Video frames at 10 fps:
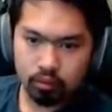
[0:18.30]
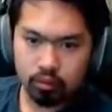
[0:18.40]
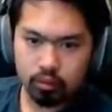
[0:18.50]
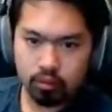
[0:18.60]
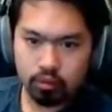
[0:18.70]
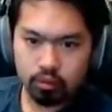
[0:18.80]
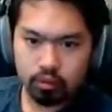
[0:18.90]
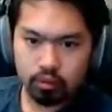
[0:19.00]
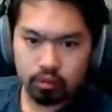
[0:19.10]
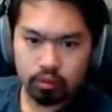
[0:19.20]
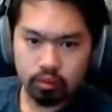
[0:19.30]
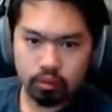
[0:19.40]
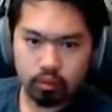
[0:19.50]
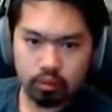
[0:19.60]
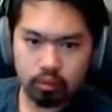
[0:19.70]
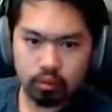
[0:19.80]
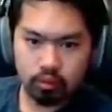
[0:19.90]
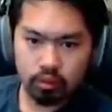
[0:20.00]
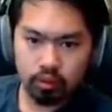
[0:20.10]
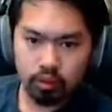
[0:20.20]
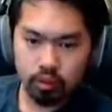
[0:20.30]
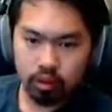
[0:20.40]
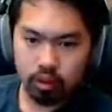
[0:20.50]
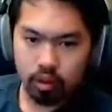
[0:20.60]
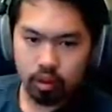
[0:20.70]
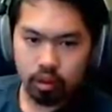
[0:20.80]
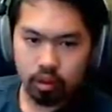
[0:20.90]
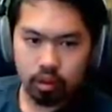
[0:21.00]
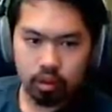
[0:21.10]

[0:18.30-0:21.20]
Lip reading: (silence)